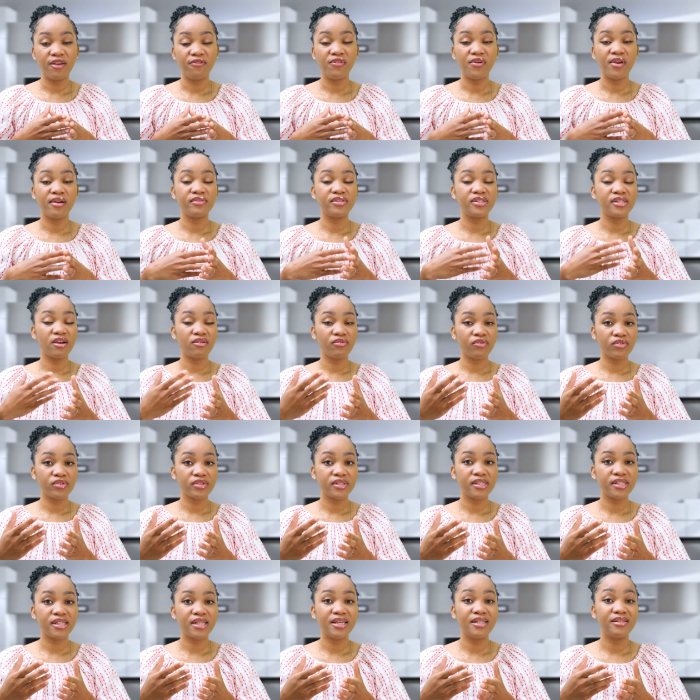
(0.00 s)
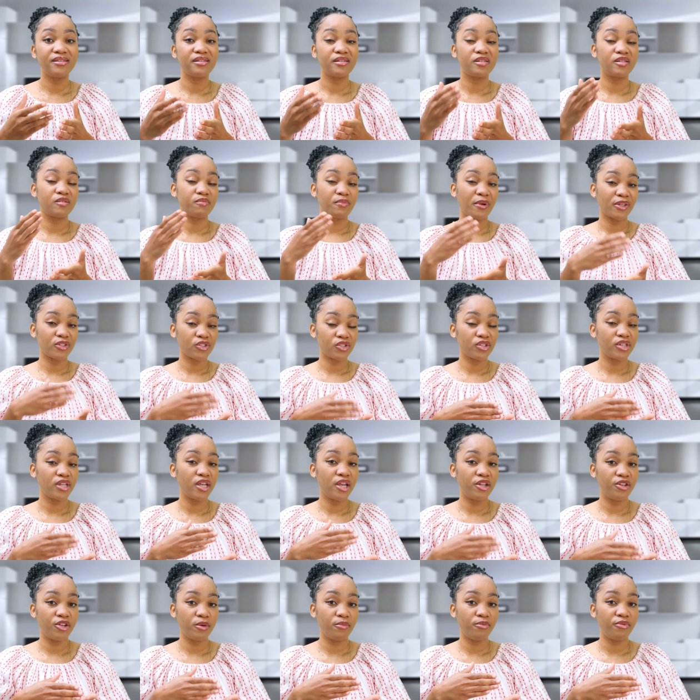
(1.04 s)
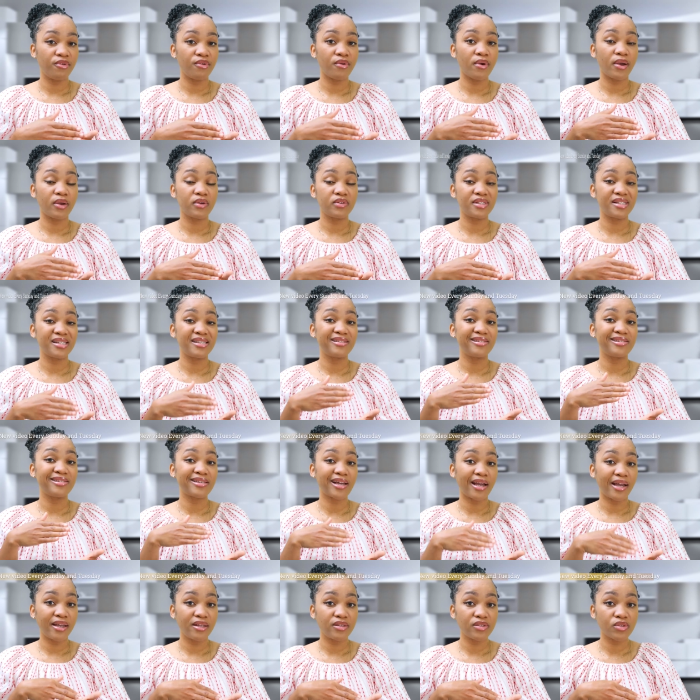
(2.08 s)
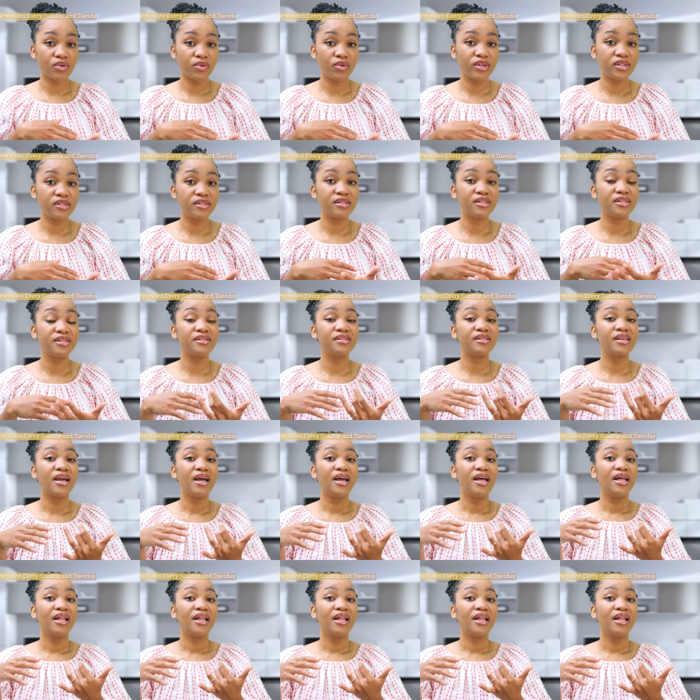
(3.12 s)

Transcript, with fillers: If you have several C's, especially in your prerequisites science courses,